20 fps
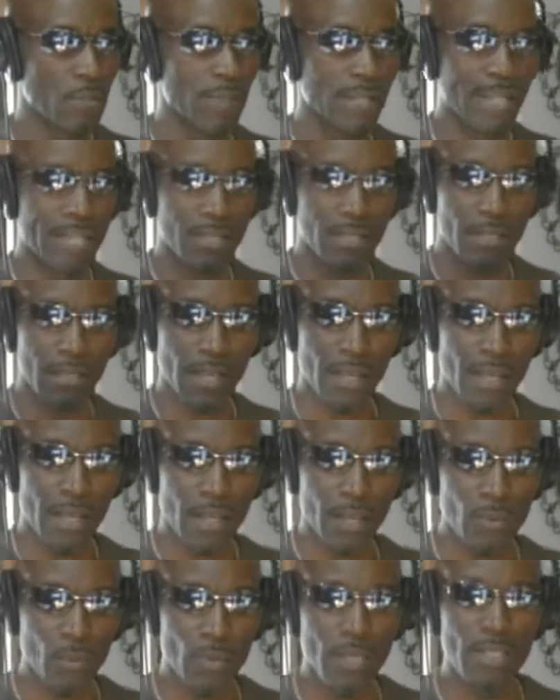But at the
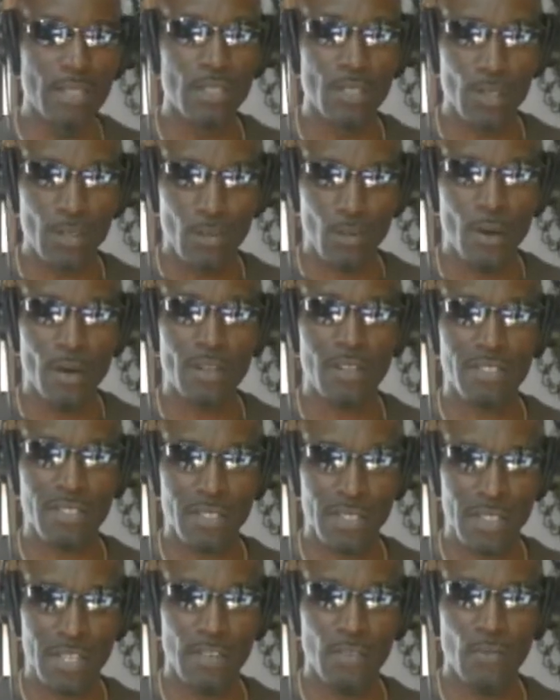end, we do want to
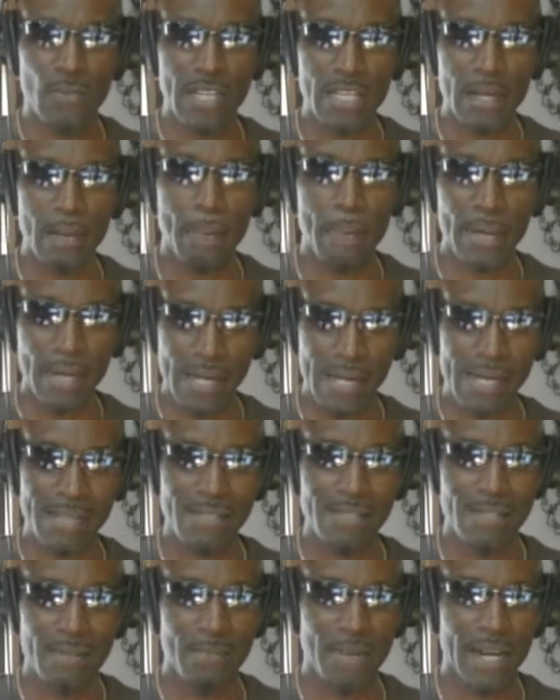see if we can pick
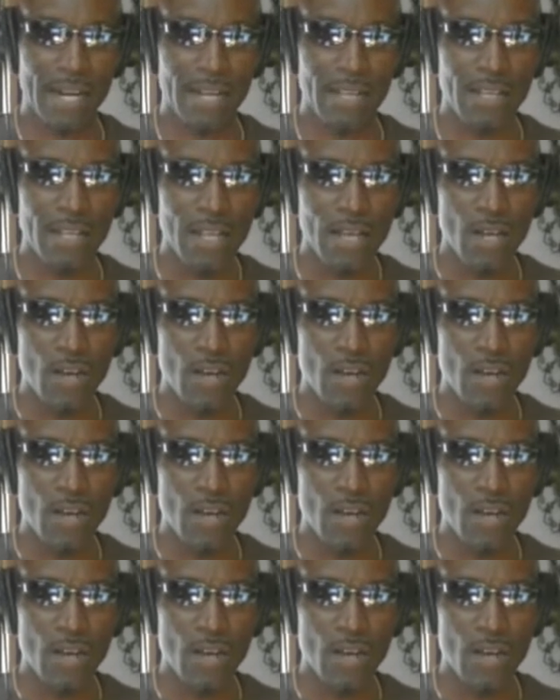out somebody